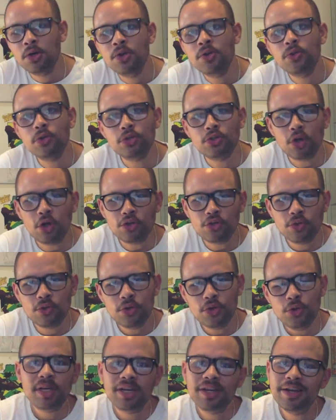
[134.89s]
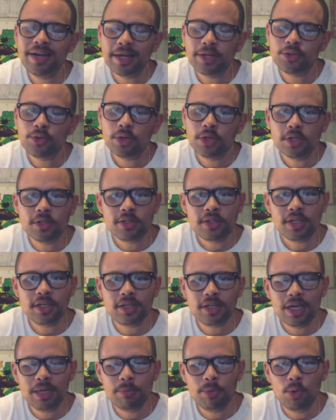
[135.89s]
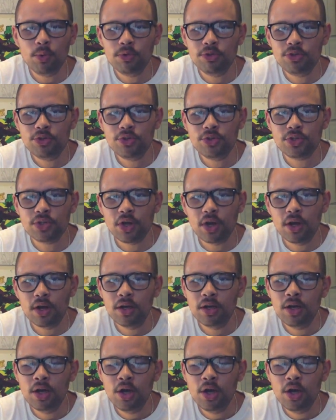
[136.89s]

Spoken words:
There's also the new connector and a sync cable which you saw,